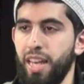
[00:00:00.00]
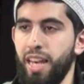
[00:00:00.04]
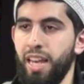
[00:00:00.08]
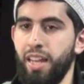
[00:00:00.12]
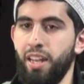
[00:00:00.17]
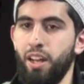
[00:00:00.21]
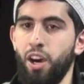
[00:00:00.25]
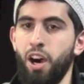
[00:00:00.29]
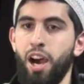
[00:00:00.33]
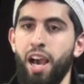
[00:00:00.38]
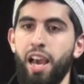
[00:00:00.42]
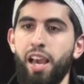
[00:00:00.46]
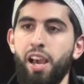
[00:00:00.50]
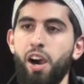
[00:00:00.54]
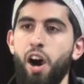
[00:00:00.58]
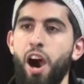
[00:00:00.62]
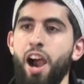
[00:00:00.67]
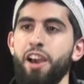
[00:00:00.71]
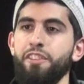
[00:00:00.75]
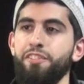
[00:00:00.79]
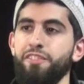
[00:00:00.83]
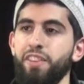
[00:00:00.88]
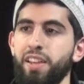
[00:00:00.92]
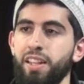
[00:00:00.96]
And
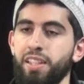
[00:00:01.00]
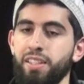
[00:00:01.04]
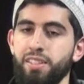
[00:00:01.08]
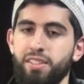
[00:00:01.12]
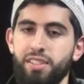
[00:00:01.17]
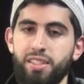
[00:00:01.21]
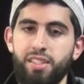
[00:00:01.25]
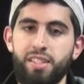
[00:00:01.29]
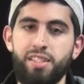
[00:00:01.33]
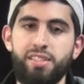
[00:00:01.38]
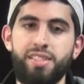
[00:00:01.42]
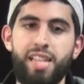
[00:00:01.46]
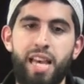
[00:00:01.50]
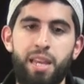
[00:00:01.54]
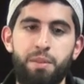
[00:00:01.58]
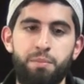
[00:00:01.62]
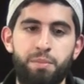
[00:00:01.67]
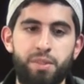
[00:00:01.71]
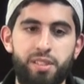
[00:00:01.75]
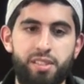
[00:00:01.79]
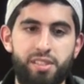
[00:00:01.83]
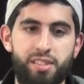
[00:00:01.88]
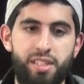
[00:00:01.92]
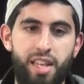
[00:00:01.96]
I fell into the
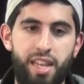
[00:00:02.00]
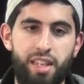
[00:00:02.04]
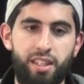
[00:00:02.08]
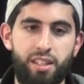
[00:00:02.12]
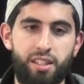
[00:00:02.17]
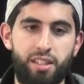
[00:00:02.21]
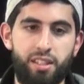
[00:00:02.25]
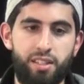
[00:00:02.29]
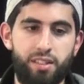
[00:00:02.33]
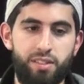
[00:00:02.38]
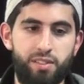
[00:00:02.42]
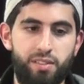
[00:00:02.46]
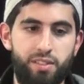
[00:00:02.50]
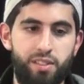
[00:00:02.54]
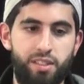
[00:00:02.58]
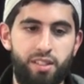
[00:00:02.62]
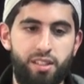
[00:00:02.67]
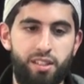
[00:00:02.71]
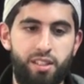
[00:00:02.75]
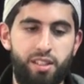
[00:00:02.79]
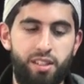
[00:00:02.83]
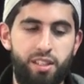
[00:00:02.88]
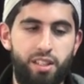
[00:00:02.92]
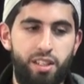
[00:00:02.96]
same mistake.
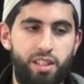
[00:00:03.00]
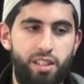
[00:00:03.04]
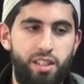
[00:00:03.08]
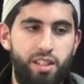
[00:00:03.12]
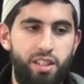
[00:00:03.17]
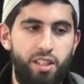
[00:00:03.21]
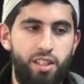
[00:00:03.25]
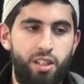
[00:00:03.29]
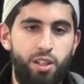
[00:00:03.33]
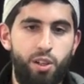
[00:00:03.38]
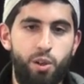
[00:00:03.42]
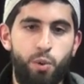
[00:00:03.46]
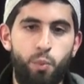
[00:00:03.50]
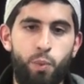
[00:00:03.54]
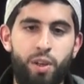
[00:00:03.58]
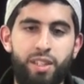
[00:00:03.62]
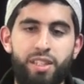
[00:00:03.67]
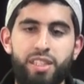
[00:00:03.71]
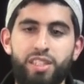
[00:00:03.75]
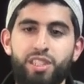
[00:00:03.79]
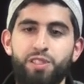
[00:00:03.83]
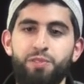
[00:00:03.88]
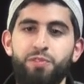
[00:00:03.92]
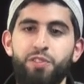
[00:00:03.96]

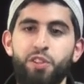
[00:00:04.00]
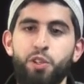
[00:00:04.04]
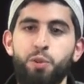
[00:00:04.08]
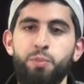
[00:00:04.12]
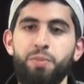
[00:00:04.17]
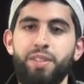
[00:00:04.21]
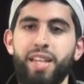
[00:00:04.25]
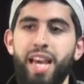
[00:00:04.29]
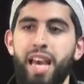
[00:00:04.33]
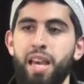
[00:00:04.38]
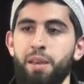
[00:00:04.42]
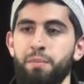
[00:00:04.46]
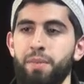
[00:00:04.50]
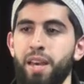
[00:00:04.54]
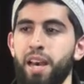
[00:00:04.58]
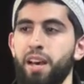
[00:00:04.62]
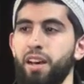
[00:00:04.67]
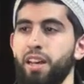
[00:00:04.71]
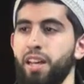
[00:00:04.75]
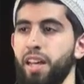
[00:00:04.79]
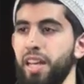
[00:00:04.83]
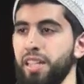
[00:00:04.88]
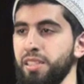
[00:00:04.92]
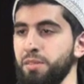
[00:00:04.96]
When this film came
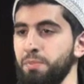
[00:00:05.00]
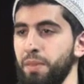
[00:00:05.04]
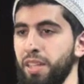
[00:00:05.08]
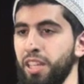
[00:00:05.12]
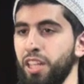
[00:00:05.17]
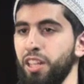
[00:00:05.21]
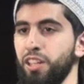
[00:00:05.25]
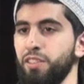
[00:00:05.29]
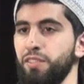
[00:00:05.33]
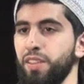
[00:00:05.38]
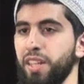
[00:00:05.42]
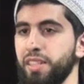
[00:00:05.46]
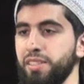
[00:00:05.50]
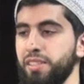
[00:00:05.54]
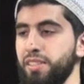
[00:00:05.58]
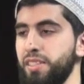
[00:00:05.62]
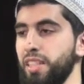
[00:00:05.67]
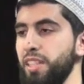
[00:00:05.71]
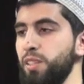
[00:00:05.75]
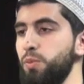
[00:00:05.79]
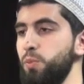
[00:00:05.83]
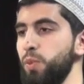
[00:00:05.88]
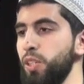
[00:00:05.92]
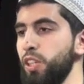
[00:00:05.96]
out, as many of us
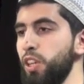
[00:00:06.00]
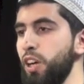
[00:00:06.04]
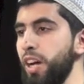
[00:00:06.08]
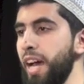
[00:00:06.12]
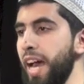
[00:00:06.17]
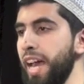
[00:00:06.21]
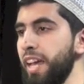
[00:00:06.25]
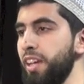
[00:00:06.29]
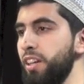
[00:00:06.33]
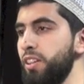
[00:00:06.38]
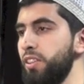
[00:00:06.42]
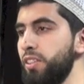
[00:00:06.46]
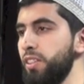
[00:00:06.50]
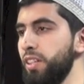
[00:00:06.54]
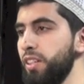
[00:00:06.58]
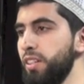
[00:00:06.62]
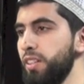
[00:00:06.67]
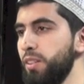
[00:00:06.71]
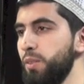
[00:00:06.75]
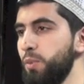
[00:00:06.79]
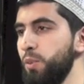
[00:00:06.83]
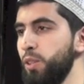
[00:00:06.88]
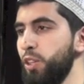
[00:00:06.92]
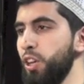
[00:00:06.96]
did, we got
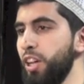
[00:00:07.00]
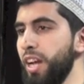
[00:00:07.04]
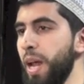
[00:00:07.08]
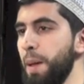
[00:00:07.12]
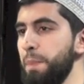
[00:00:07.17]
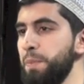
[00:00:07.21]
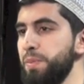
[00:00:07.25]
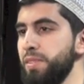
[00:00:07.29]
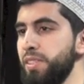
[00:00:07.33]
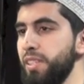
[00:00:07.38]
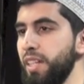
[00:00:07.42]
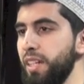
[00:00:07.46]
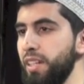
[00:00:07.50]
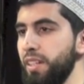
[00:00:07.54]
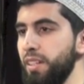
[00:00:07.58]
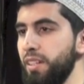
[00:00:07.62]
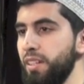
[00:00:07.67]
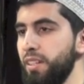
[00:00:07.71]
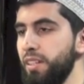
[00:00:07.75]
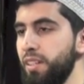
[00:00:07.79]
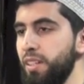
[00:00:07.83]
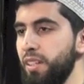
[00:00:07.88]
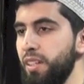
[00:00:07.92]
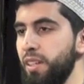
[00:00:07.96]
angry. We got
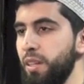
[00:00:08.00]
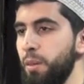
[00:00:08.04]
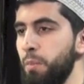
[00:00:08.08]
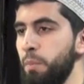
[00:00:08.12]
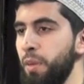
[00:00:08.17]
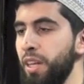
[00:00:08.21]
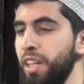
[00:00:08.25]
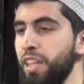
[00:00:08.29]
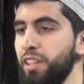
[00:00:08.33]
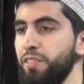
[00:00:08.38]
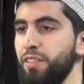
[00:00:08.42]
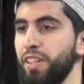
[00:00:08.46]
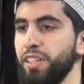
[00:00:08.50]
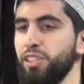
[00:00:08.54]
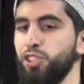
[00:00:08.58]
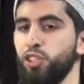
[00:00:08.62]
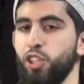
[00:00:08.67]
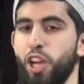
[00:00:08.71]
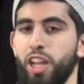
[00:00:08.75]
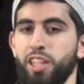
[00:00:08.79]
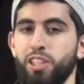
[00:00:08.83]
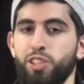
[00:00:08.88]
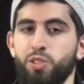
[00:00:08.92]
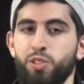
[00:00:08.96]
upset. Many of us
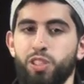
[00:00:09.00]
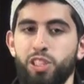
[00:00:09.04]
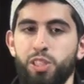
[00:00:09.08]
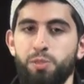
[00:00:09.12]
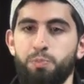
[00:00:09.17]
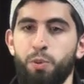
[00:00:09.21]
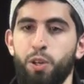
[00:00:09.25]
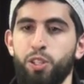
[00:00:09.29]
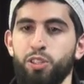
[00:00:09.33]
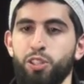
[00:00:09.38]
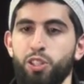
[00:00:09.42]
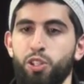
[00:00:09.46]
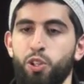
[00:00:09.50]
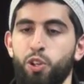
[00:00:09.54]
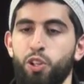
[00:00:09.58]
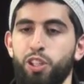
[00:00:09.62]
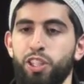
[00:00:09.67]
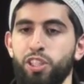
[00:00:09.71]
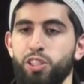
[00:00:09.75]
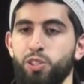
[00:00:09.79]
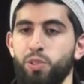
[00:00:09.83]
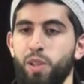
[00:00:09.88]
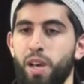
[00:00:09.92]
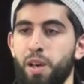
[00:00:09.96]
tried to respond
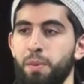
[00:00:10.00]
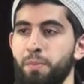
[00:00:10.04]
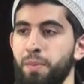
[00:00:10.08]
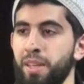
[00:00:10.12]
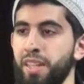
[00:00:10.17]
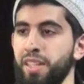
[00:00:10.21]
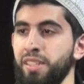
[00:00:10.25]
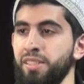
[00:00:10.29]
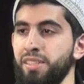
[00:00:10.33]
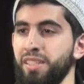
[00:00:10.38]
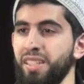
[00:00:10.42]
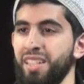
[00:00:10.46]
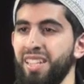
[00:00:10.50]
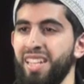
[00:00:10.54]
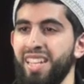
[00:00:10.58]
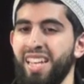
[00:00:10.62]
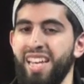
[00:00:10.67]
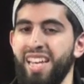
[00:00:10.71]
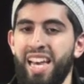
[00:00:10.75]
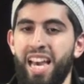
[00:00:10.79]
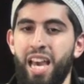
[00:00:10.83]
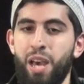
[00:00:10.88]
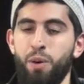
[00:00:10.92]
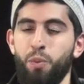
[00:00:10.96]
according to our means.
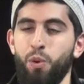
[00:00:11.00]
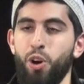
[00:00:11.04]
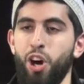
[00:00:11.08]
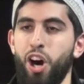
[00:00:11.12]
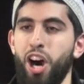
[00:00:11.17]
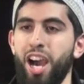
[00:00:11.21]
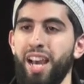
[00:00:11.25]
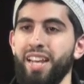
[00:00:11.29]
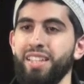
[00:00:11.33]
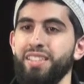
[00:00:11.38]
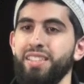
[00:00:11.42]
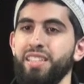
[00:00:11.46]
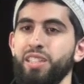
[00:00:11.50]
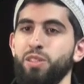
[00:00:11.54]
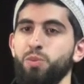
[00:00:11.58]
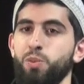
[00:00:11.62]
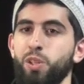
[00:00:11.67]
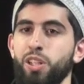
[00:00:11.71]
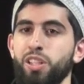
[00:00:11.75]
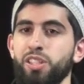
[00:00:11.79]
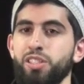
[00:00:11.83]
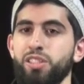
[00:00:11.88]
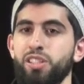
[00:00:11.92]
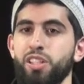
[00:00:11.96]
And what I did
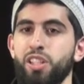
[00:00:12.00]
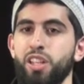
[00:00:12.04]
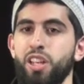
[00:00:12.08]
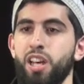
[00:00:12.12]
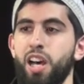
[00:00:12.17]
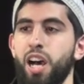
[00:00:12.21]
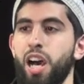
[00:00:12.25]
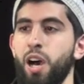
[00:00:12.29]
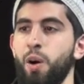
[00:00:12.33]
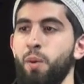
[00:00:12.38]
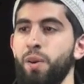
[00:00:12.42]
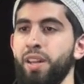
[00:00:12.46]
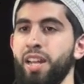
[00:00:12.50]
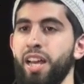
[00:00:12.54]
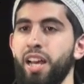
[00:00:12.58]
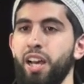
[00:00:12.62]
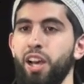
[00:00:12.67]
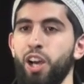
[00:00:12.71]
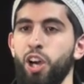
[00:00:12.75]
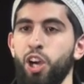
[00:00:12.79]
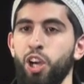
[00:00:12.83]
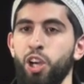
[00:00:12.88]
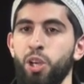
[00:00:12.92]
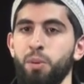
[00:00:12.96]
was, I went
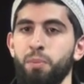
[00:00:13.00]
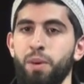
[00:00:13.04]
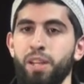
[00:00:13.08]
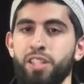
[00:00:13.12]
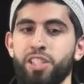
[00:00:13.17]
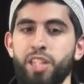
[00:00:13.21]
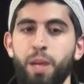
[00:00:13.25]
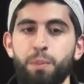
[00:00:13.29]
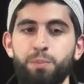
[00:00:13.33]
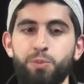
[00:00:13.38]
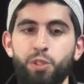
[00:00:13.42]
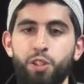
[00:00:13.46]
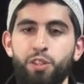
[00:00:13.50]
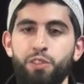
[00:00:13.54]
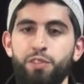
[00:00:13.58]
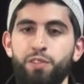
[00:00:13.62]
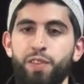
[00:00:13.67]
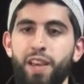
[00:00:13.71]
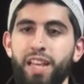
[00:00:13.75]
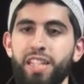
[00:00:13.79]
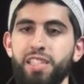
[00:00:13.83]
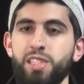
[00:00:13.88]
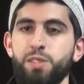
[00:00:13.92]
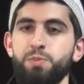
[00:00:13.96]
at home, I jumped on
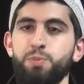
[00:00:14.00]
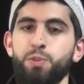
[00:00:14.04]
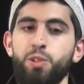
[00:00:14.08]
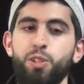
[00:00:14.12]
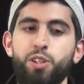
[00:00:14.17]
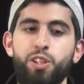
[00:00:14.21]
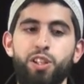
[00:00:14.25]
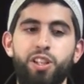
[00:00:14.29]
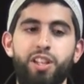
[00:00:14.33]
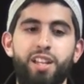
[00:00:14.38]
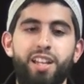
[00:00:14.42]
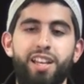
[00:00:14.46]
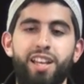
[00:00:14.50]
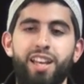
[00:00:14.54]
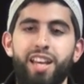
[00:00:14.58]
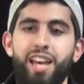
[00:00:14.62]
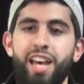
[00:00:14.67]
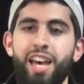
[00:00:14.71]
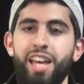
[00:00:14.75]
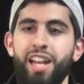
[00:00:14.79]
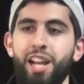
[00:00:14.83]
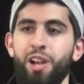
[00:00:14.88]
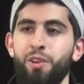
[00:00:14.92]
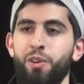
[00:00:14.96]
Facebook,
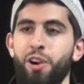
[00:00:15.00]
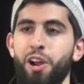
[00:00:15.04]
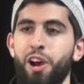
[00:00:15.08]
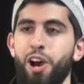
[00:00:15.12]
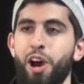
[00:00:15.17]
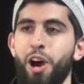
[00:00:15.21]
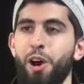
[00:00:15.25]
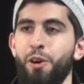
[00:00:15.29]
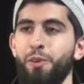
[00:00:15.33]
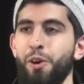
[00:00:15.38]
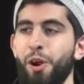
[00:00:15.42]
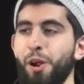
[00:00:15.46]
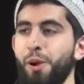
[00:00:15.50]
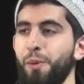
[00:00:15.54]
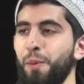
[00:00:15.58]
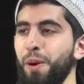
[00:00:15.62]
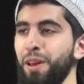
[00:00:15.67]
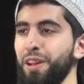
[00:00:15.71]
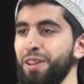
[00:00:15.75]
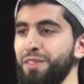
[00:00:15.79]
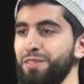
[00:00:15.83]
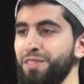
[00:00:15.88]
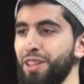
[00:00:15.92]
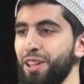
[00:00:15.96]
and I wrote
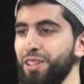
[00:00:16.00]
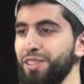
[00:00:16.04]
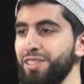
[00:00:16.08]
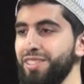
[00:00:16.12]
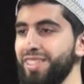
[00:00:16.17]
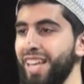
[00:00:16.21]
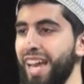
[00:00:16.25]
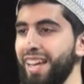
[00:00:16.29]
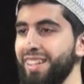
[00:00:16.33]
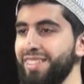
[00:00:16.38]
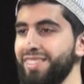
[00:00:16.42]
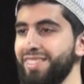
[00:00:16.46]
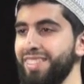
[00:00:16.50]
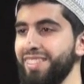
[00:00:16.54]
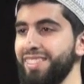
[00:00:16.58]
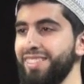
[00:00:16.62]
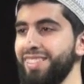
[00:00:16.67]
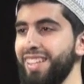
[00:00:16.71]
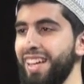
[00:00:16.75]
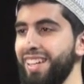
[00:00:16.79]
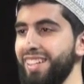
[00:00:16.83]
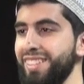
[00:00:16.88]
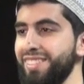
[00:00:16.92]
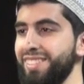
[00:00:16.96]
one of those gangster
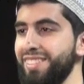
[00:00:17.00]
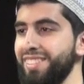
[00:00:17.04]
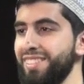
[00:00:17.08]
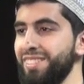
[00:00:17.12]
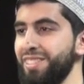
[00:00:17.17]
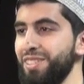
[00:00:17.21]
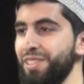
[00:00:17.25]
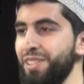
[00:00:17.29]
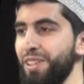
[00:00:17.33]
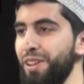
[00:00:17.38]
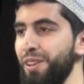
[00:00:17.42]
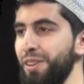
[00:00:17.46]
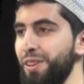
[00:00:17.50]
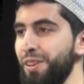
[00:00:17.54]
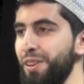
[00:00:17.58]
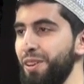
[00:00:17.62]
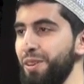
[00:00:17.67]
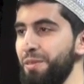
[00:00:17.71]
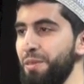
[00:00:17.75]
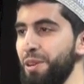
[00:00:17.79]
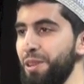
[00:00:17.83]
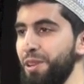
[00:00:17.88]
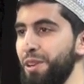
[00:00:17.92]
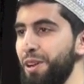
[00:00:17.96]
statuses, you know,
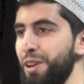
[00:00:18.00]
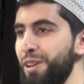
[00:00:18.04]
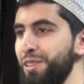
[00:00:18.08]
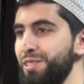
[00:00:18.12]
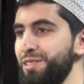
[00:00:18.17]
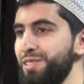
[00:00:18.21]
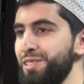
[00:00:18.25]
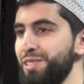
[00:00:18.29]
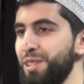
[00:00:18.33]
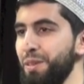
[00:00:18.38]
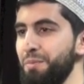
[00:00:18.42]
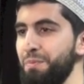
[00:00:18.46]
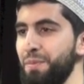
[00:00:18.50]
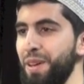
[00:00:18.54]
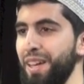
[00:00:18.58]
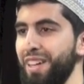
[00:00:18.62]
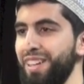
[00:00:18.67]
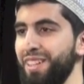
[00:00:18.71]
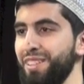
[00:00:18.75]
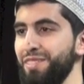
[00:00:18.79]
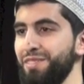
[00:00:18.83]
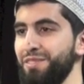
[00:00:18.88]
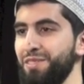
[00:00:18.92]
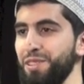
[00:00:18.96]
oh my God, stop
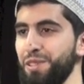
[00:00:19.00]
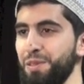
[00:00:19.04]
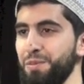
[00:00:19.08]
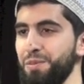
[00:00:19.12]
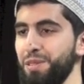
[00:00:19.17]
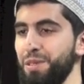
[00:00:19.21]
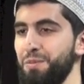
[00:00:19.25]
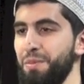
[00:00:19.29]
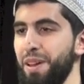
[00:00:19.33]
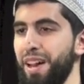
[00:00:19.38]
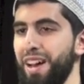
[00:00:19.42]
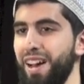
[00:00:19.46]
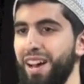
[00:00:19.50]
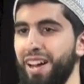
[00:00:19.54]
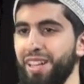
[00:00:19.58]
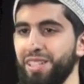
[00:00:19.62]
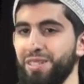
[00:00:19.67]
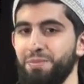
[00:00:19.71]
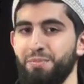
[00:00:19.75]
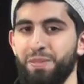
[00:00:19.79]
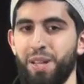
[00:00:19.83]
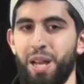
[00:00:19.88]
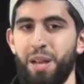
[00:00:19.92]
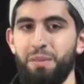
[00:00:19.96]
making films
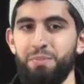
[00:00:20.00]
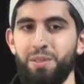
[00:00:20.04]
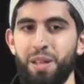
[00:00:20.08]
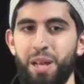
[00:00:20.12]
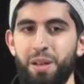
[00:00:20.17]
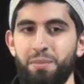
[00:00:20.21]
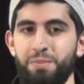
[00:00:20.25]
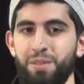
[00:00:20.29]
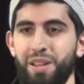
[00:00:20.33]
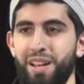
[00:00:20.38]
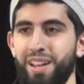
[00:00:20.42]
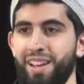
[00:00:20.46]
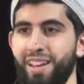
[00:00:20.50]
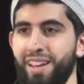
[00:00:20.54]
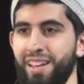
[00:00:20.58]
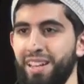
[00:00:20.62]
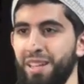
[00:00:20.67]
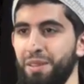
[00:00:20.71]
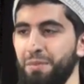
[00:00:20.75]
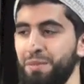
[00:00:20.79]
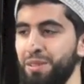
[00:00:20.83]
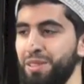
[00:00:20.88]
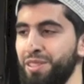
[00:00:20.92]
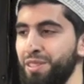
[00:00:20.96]
about us, blah, blah, blah,
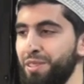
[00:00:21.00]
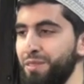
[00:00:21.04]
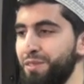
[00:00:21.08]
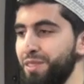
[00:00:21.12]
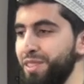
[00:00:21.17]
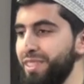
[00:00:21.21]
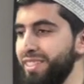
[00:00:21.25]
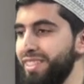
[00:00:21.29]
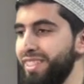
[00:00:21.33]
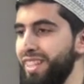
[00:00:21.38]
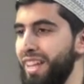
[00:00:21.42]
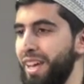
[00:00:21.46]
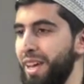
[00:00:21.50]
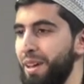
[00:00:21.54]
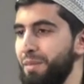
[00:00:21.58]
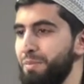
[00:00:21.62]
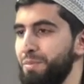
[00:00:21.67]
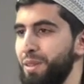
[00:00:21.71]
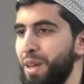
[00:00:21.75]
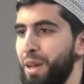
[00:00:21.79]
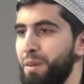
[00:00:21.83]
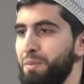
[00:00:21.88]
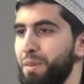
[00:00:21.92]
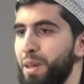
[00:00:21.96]
enemies of
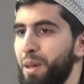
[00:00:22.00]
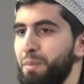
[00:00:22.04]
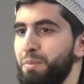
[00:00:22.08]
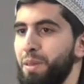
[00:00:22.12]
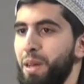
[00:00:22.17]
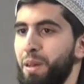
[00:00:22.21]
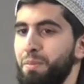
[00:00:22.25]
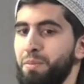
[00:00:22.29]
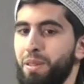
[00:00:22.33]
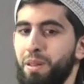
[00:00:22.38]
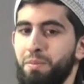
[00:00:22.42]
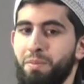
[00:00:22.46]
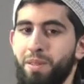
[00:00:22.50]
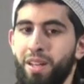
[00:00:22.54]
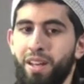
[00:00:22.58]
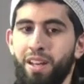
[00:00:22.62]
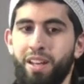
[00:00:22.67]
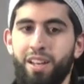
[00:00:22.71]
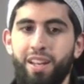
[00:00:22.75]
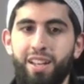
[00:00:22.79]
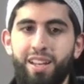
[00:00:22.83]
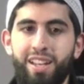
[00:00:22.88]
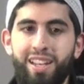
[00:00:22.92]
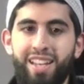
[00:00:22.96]
Islam, blah, blah, blah, blah,
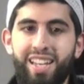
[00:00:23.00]
blah.